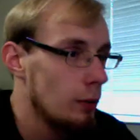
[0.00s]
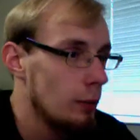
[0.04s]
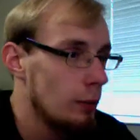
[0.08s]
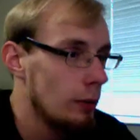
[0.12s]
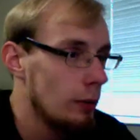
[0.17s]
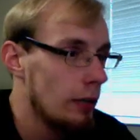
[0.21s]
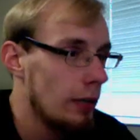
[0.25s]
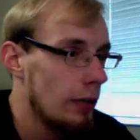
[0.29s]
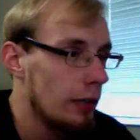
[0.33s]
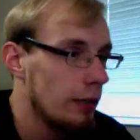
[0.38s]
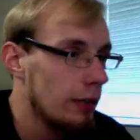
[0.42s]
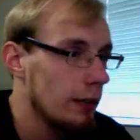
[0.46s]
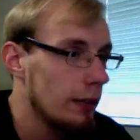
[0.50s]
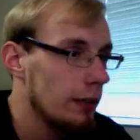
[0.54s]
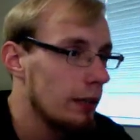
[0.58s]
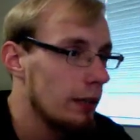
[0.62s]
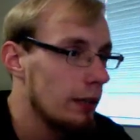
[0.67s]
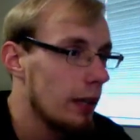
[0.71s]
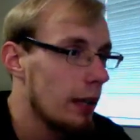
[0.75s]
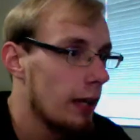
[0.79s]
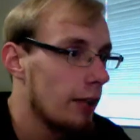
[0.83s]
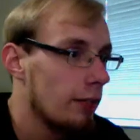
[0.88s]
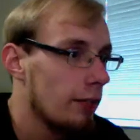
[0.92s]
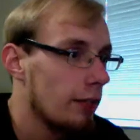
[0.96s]
kind of did
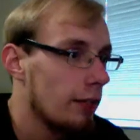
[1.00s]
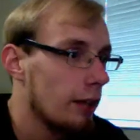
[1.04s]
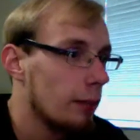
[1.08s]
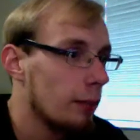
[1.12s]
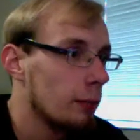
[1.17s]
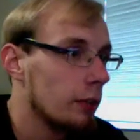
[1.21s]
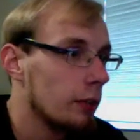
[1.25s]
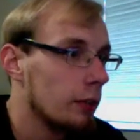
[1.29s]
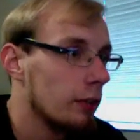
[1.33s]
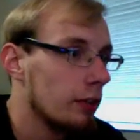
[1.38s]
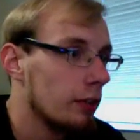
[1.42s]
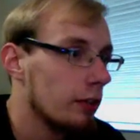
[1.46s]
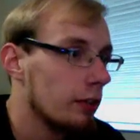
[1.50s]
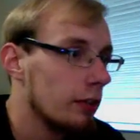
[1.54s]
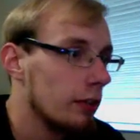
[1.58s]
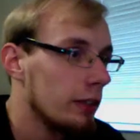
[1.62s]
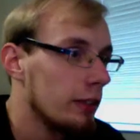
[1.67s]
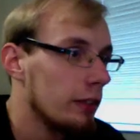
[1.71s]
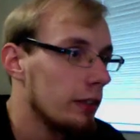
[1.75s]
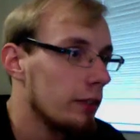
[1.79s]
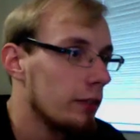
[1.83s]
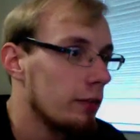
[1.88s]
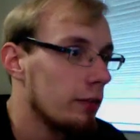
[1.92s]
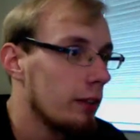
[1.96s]
last time. We're going to delete
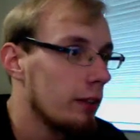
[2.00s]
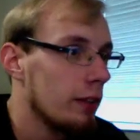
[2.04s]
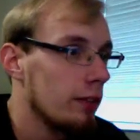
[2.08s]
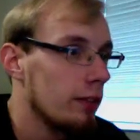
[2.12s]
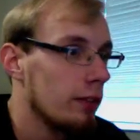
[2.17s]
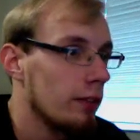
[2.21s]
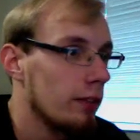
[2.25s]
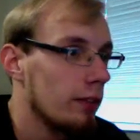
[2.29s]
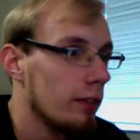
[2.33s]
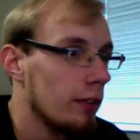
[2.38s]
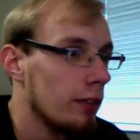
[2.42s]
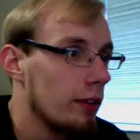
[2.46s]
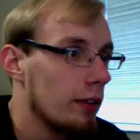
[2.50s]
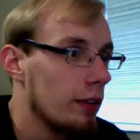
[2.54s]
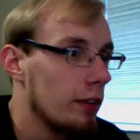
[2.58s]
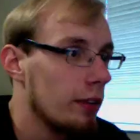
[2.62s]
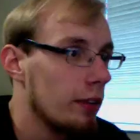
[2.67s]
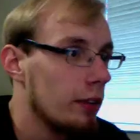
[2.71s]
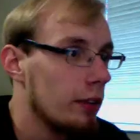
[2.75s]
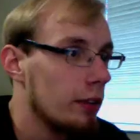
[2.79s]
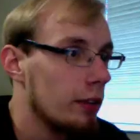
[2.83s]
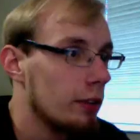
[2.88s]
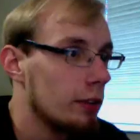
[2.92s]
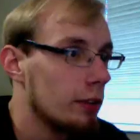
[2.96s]
these faces in
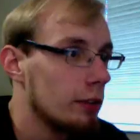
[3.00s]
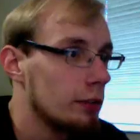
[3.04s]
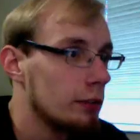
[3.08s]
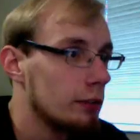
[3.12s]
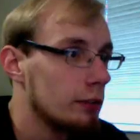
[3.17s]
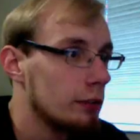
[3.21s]
here.